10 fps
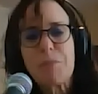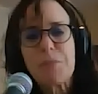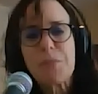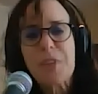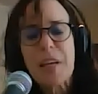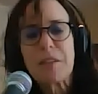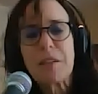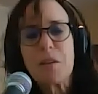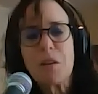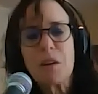Sandy
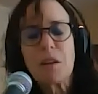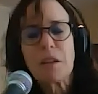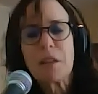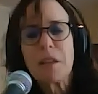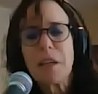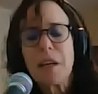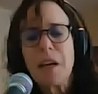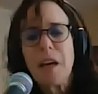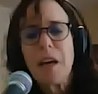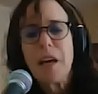Hook.
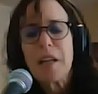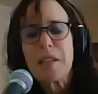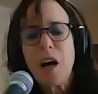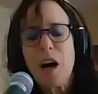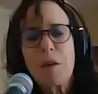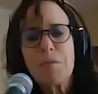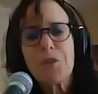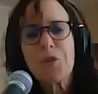And I'm just